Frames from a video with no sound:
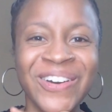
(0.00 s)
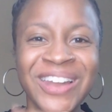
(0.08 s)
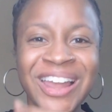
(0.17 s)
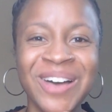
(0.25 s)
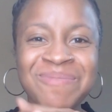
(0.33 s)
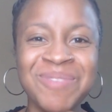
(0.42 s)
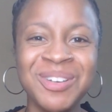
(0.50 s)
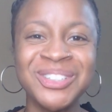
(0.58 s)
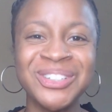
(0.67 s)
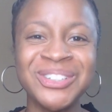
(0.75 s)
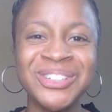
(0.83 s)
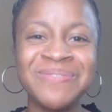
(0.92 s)
Hola,
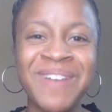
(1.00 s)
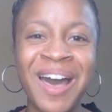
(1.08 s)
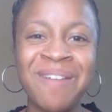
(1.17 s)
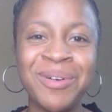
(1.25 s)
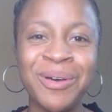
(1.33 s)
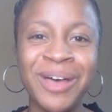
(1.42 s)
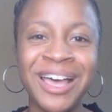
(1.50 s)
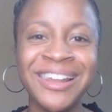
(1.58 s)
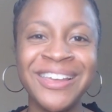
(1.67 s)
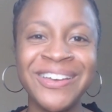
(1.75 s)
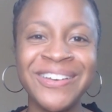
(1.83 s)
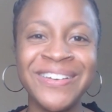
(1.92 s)
bonjour, mambo,
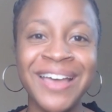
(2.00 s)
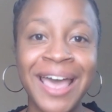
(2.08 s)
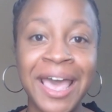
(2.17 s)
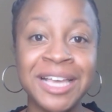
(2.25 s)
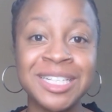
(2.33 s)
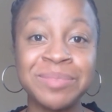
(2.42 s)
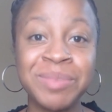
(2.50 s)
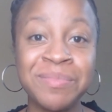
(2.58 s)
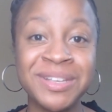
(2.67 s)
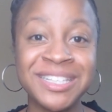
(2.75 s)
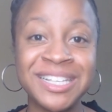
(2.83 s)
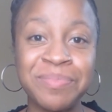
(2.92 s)
hello. It's
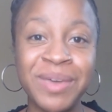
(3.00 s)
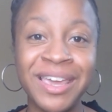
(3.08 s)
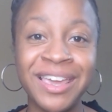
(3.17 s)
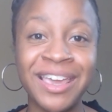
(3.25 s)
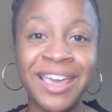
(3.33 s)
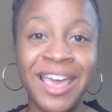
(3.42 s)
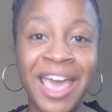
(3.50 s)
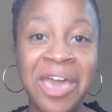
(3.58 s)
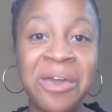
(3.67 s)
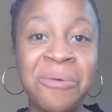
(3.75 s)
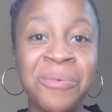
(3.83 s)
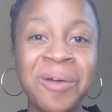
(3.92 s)
me, Mrs. B,
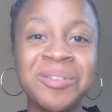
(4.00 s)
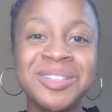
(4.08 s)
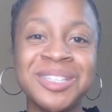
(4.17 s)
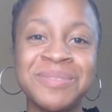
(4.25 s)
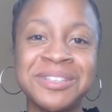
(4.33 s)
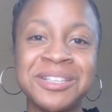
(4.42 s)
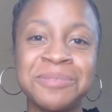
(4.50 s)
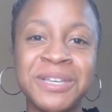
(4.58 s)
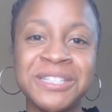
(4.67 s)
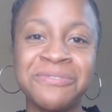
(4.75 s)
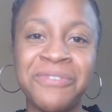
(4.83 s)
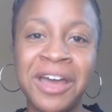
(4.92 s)
and welcome to Mrs.
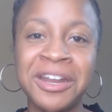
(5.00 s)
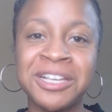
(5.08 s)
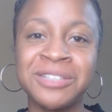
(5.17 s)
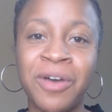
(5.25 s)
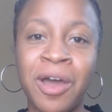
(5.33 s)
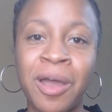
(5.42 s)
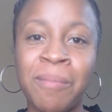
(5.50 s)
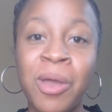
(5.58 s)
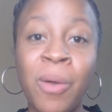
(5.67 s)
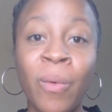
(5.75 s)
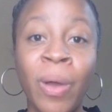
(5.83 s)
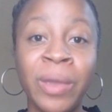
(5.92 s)
B's Phonics Farm,
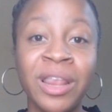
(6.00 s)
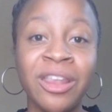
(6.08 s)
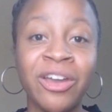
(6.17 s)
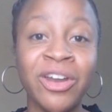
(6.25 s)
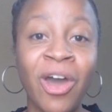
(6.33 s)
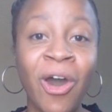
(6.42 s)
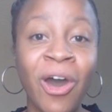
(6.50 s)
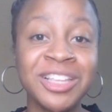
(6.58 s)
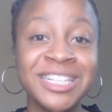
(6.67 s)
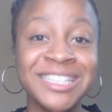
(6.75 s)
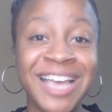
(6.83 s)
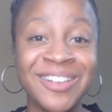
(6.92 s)
where we learn all
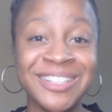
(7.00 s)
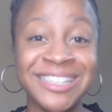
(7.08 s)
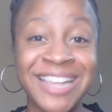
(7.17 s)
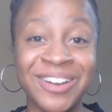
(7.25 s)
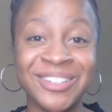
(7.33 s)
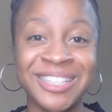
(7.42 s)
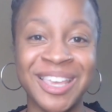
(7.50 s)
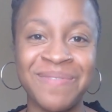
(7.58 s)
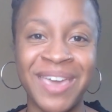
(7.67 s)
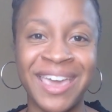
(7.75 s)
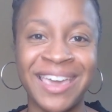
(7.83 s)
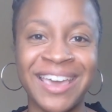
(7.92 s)
the sounds letters
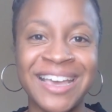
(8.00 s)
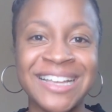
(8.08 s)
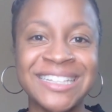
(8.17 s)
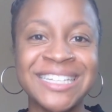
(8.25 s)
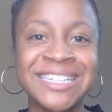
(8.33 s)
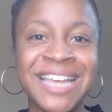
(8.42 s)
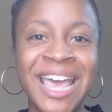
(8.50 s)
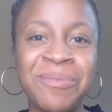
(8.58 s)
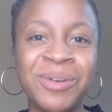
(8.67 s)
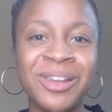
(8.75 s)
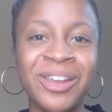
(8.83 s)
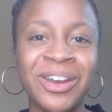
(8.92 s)
can make.
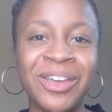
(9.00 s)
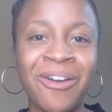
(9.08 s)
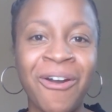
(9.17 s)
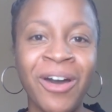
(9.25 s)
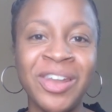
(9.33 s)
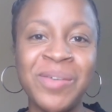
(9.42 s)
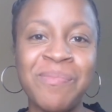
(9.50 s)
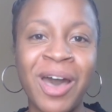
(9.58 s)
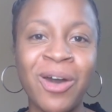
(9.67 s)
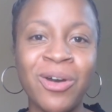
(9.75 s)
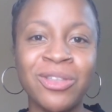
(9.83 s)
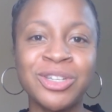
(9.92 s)
Today, we're learning all
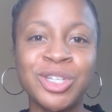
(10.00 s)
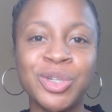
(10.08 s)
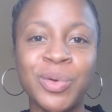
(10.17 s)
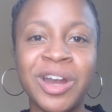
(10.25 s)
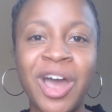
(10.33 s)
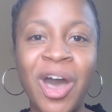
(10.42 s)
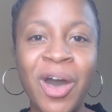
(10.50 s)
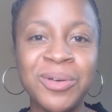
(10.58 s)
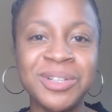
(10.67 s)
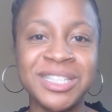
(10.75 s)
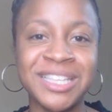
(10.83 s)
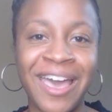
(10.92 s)
about the short
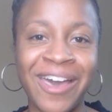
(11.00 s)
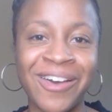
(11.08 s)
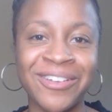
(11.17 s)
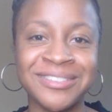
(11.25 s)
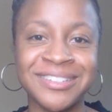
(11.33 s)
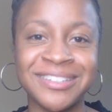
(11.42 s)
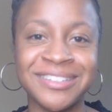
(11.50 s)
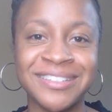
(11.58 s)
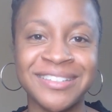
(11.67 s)
O sound.